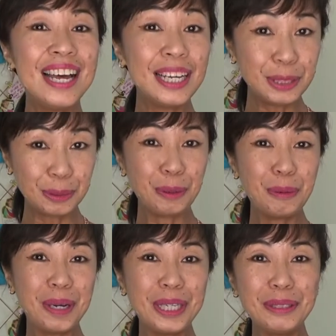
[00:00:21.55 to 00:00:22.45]
And to all
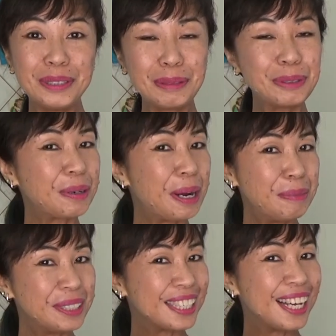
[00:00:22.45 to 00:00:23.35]
my new
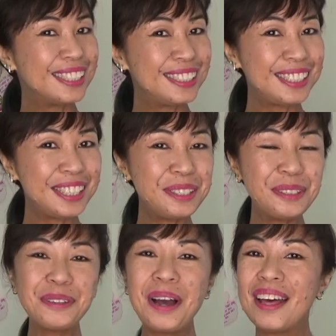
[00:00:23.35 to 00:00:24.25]
subscribers, I see
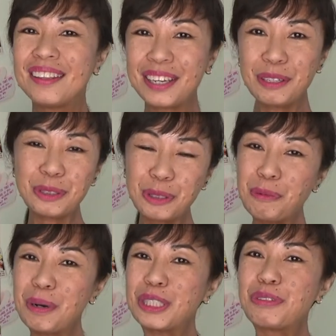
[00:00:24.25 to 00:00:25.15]
you. Thank you so
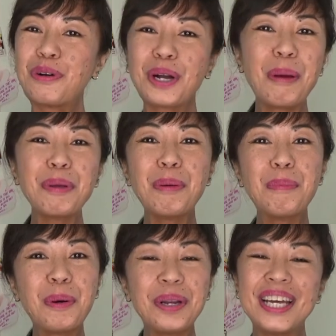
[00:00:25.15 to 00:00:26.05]
much for coming on
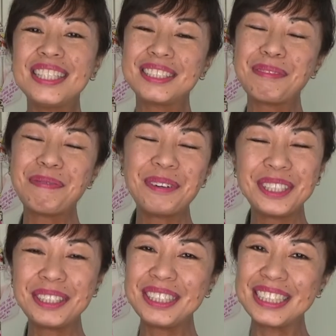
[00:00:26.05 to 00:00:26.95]
board and
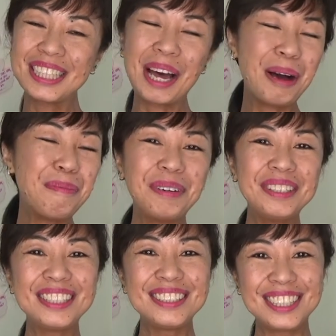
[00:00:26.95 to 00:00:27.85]
supporting this humble
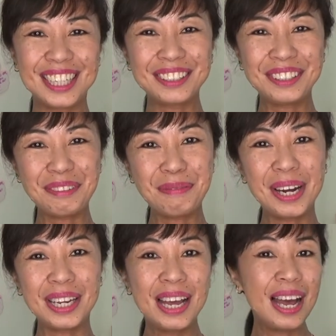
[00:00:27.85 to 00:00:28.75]
little channel of
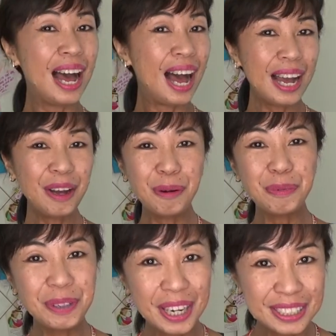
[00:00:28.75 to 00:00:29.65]
mine. I hope
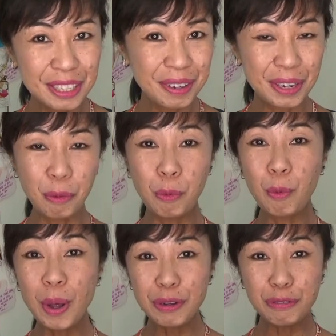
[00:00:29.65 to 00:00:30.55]
you guys have had a
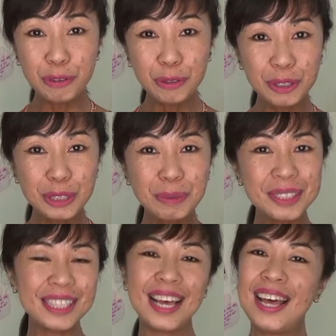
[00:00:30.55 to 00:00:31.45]
wonderful
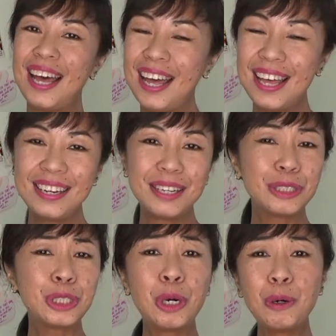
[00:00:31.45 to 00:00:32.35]
Christmas and
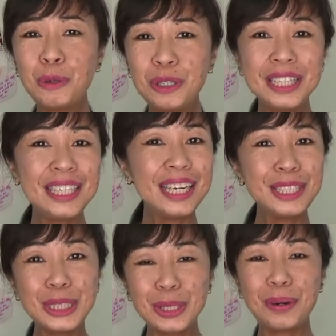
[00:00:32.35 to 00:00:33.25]
are totally
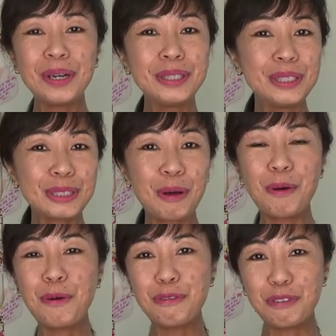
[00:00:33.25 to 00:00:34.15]
enjoying this
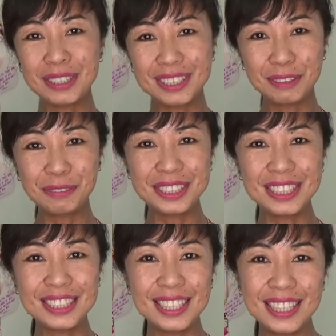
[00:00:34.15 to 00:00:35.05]
whole festive
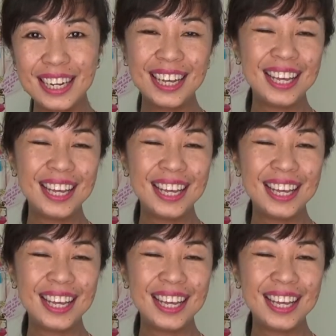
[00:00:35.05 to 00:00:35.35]
season.